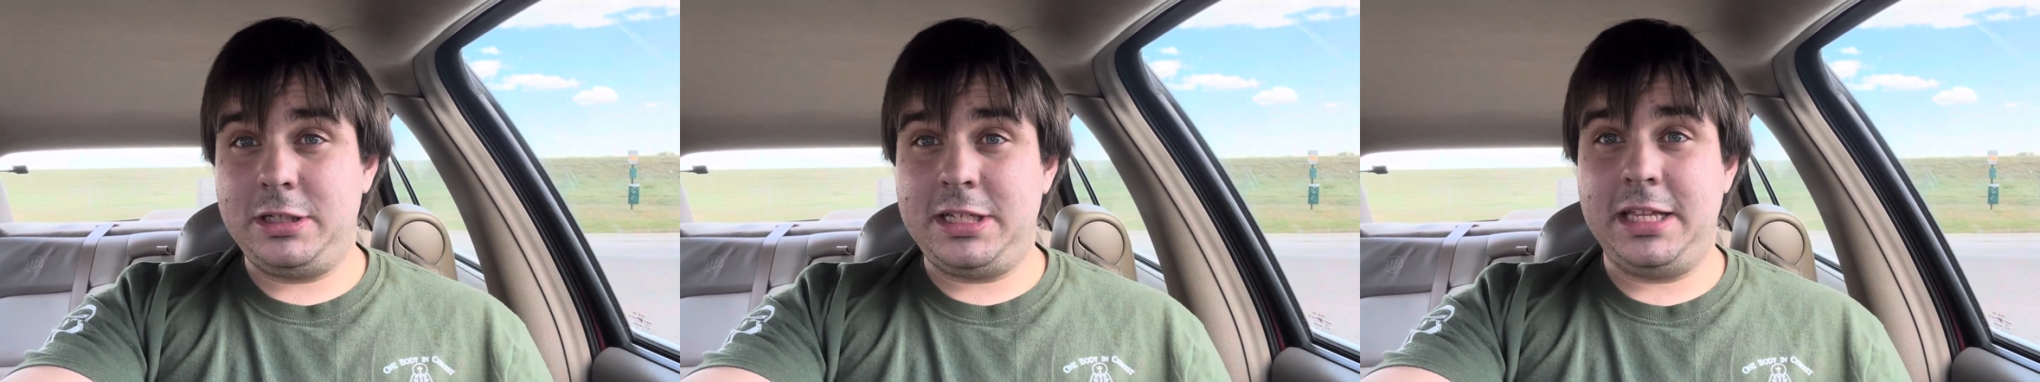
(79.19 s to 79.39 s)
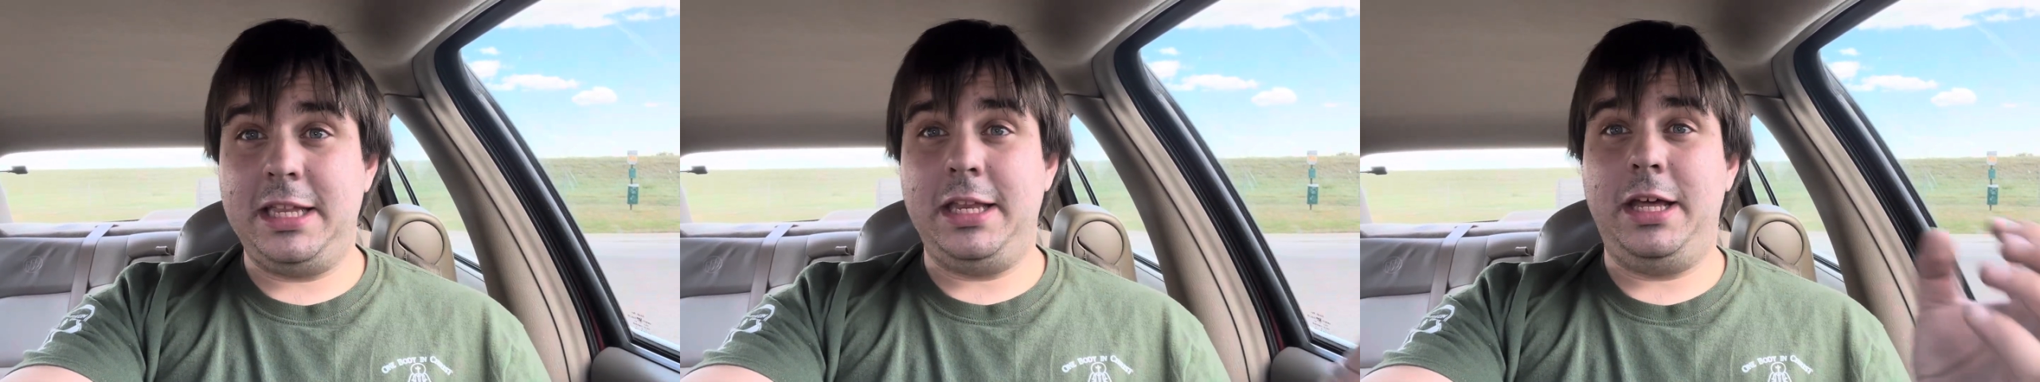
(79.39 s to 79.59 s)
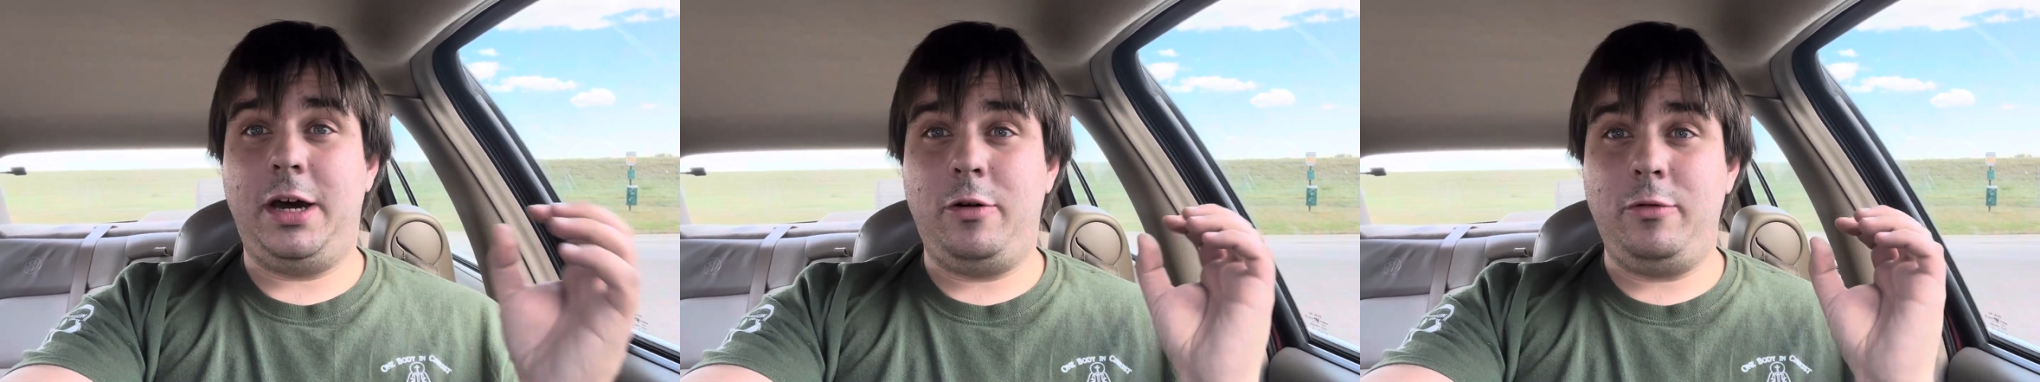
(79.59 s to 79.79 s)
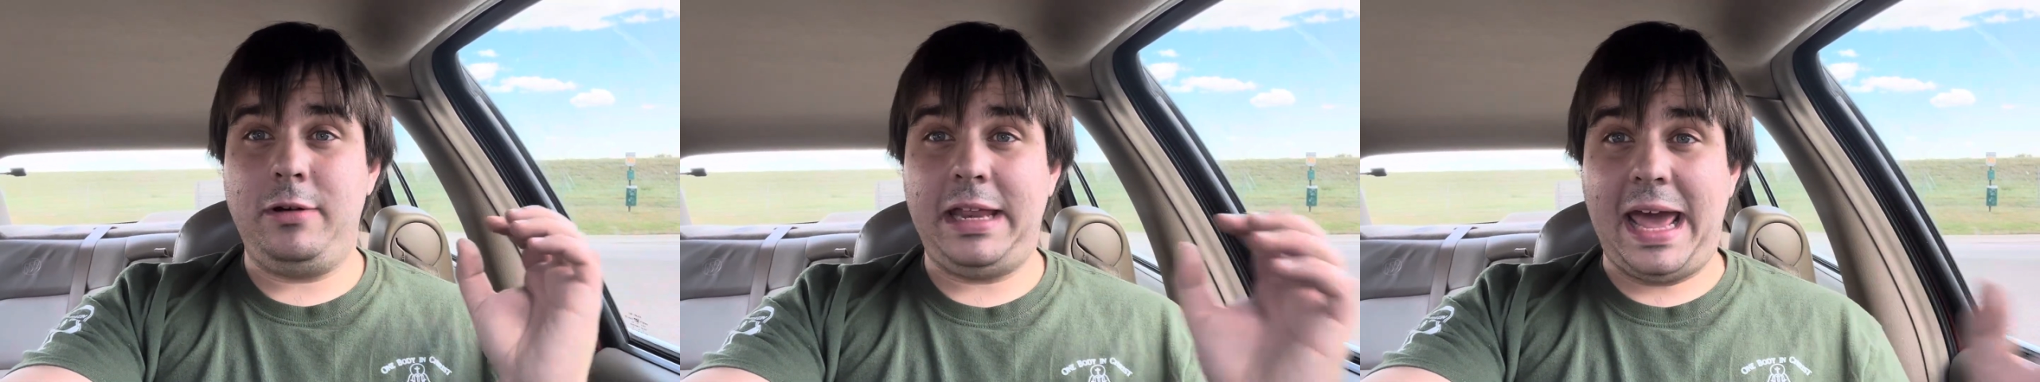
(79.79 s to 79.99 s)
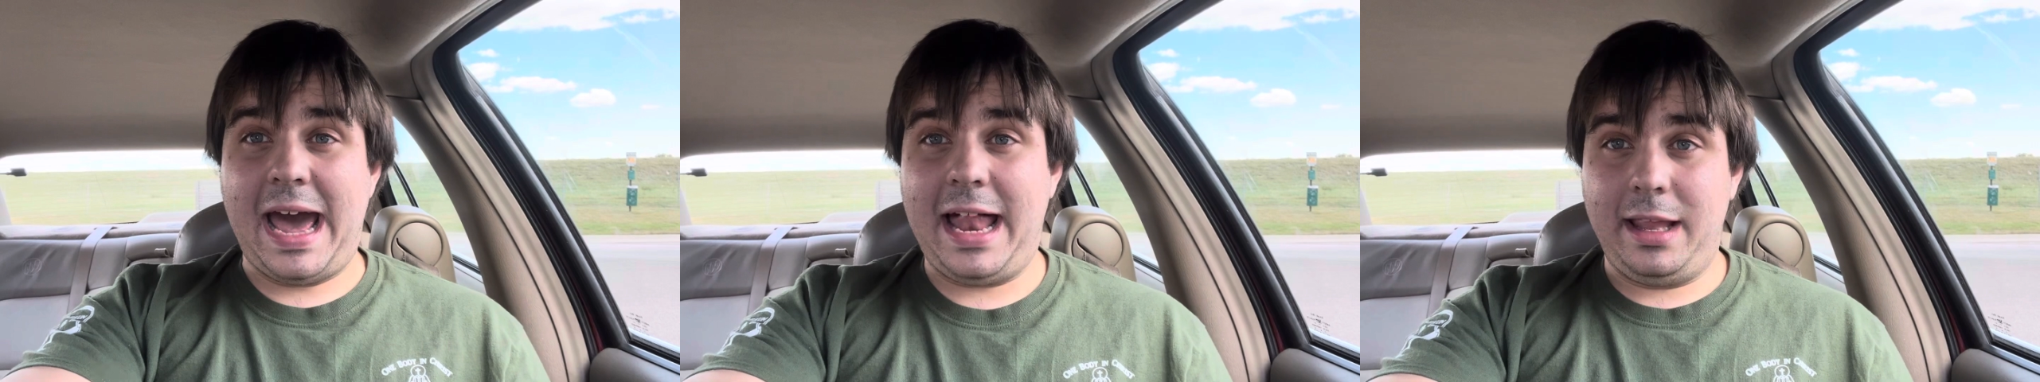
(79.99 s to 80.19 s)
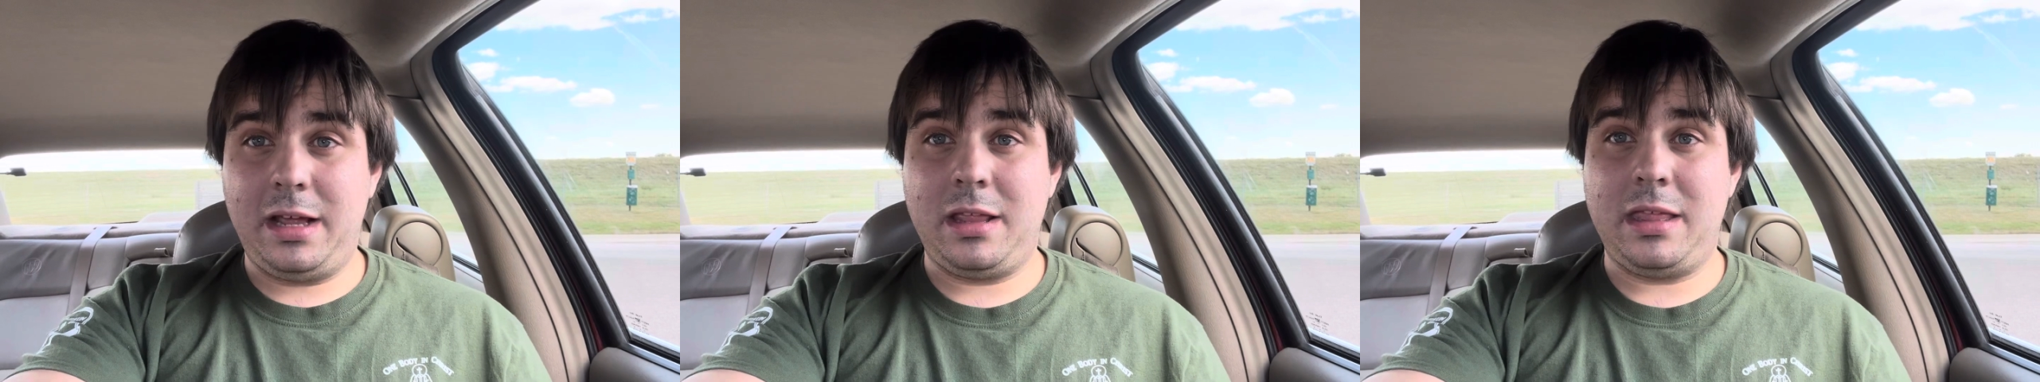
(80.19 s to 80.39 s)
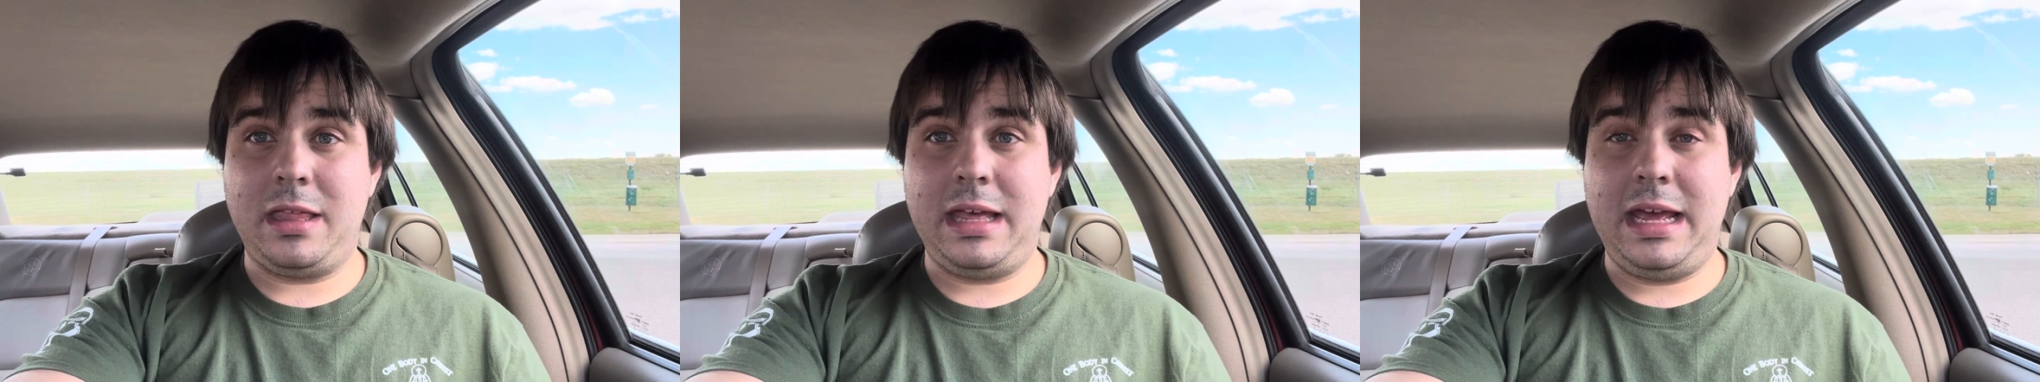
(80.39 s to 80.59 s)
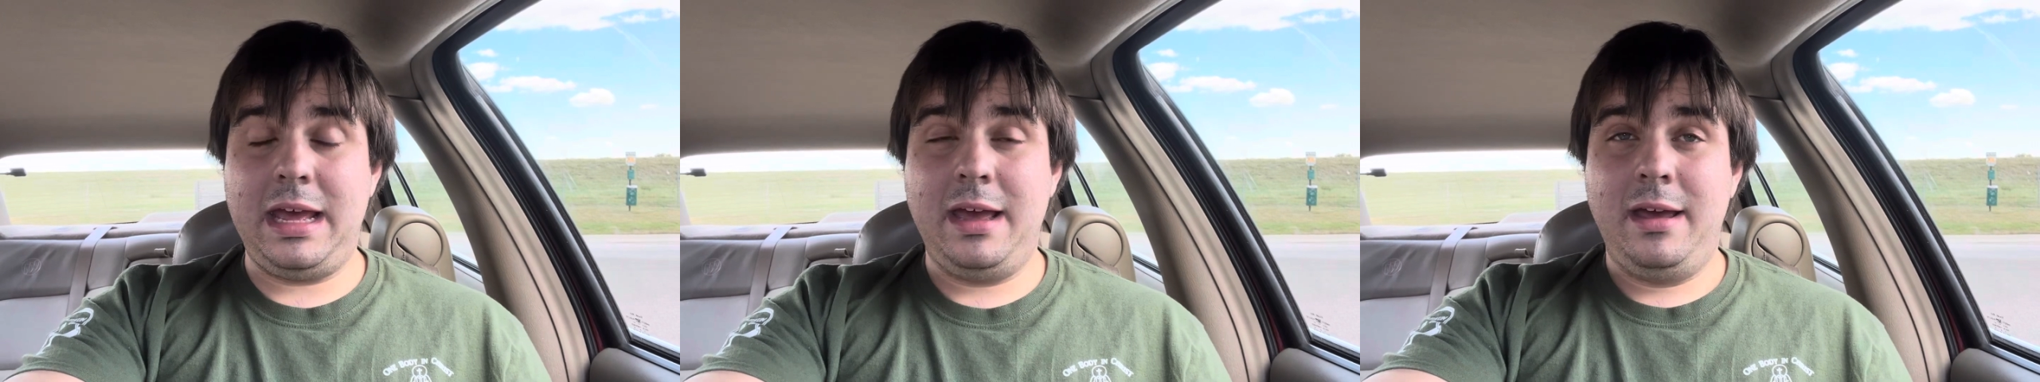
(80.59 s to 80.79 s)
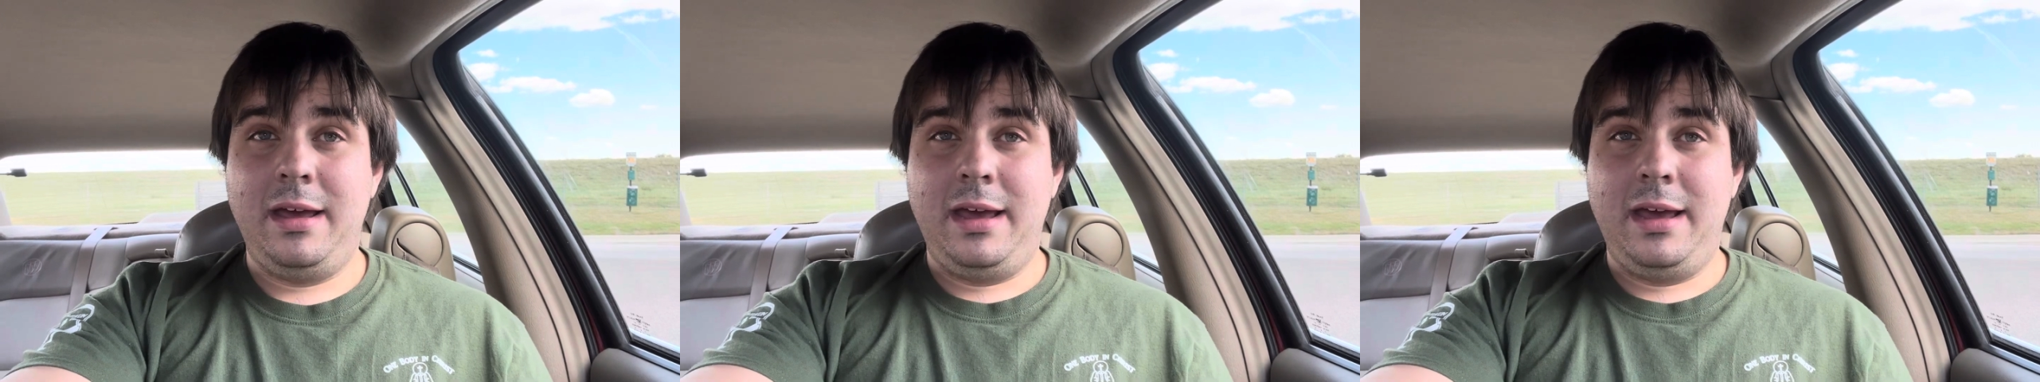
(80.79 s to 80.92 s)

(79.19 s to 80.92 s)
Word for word: to the Known Galaxy.